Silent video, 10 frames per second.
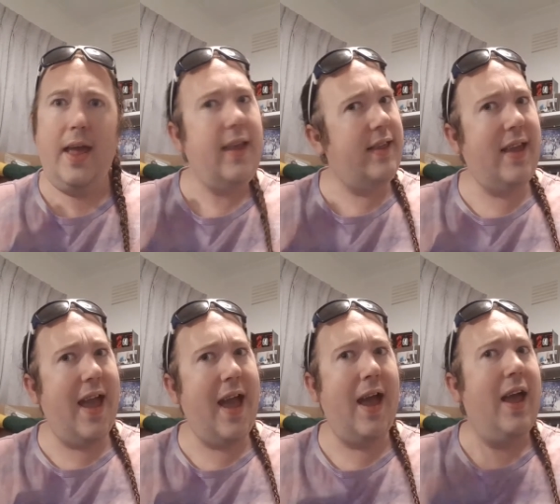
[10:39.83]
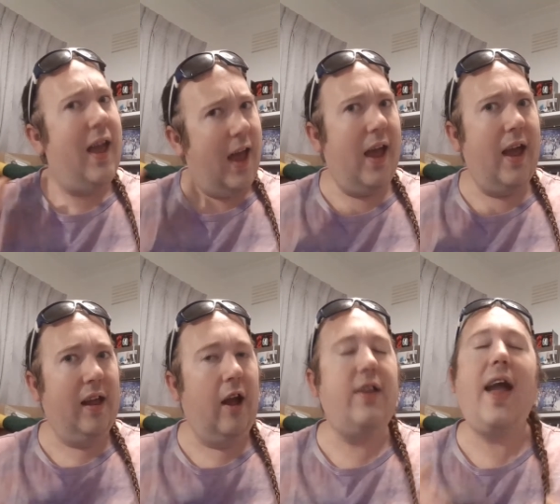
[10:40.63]
Yeah.
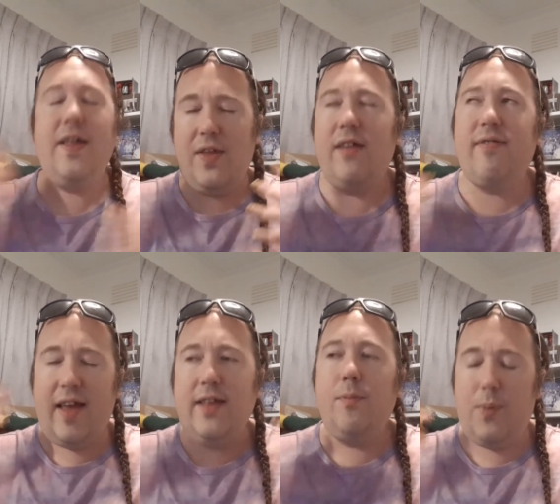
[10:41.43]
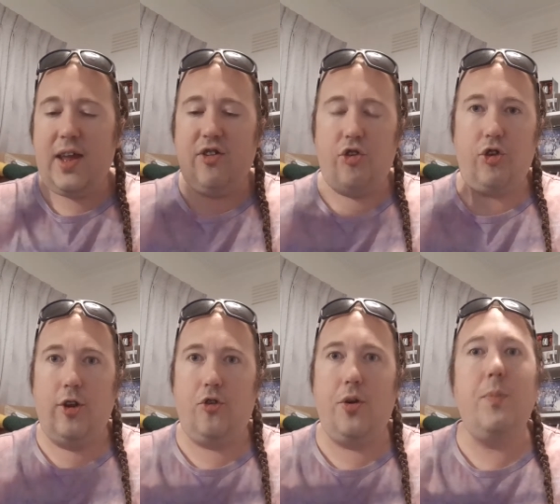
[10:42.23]
Okay, they're saying because it's
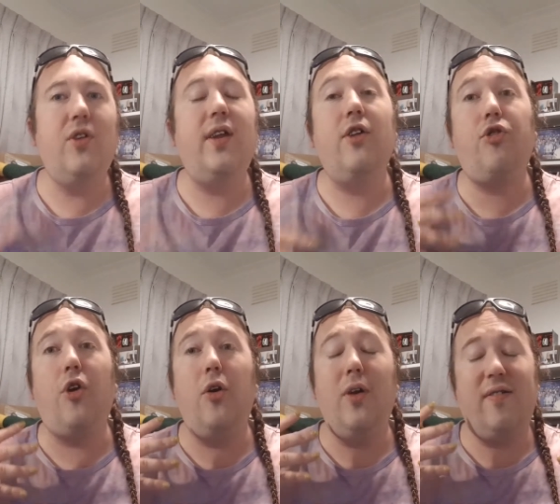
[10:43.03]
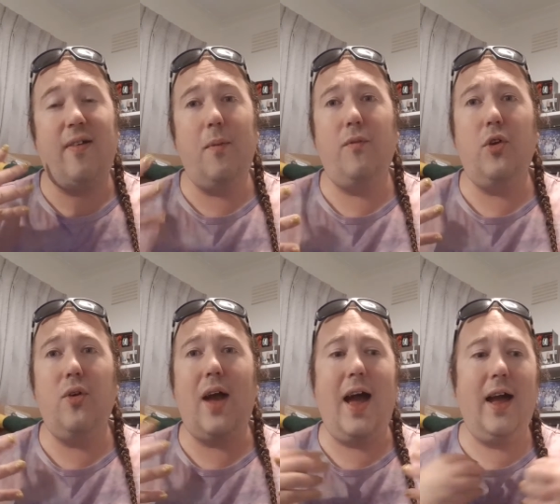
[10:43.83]
contributing. So some of
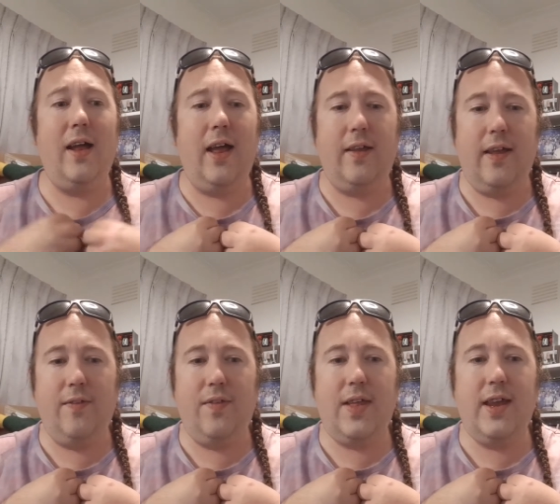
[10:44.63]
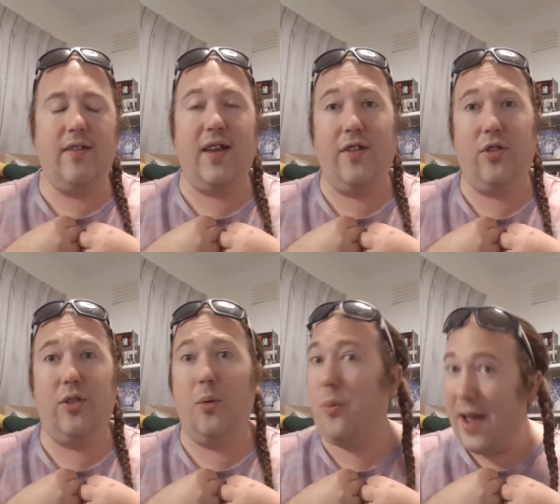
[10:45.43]
you are in the
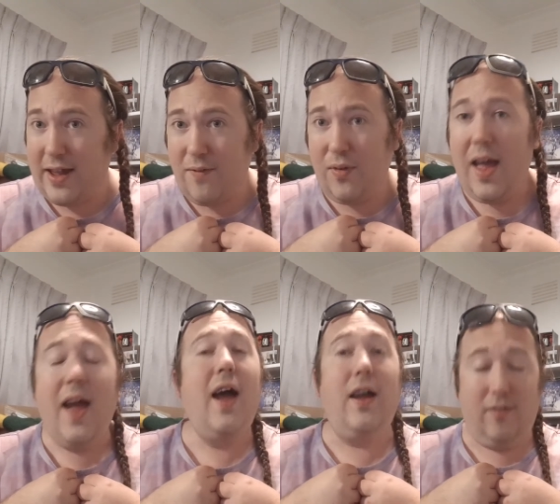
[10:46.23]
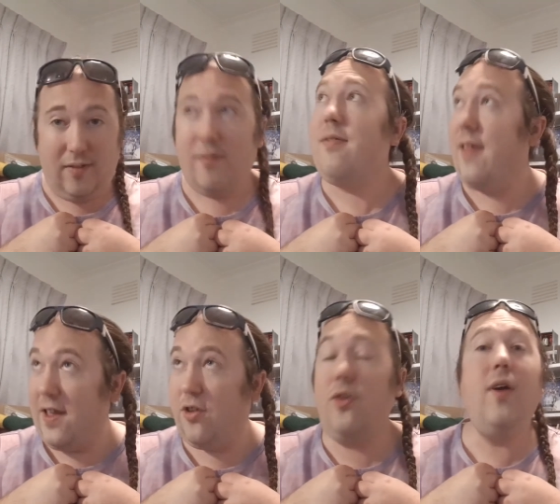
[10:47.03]
10th wave.
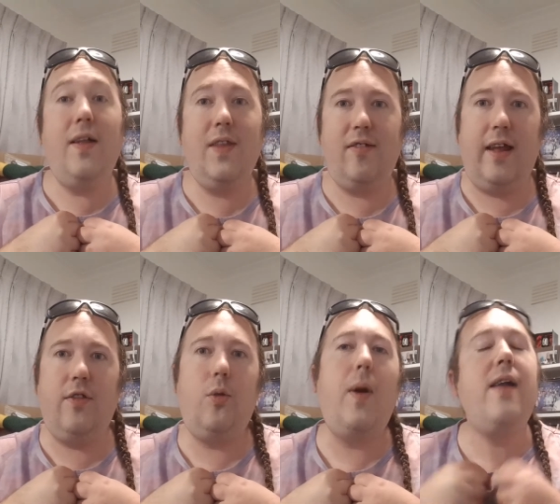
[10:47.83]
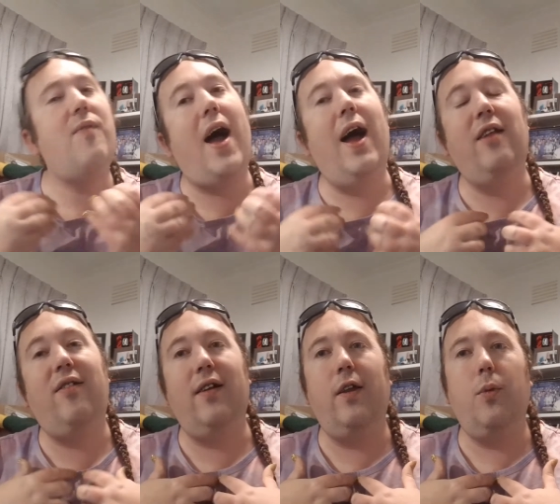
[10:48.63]
Thank you. In the 10th wave are
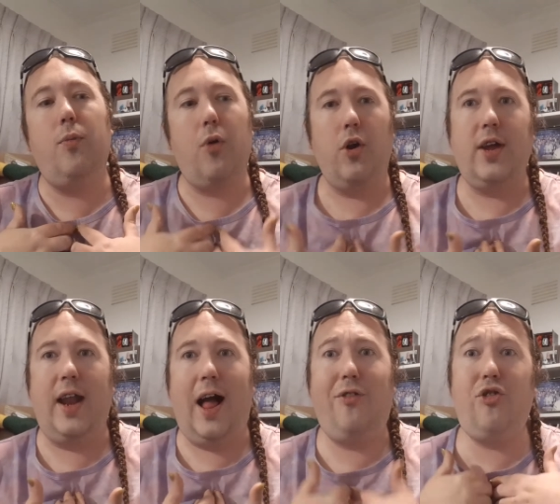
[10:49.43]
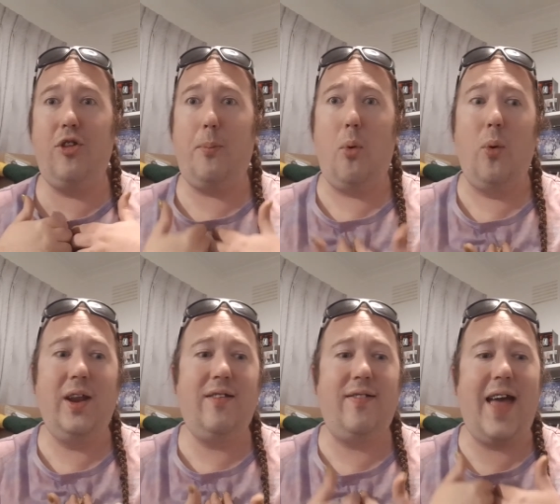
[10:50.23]
dealing with broken hearts to the
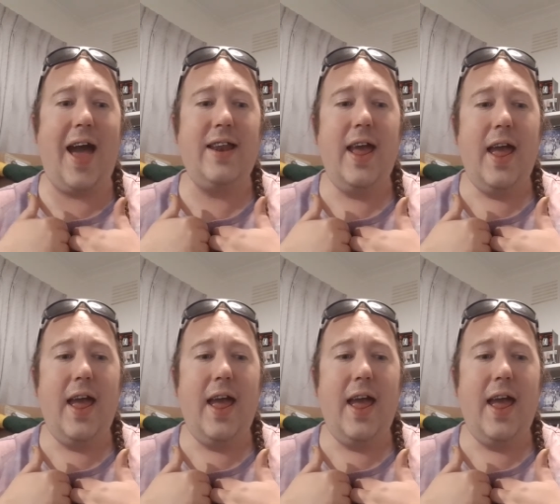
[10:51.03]
point that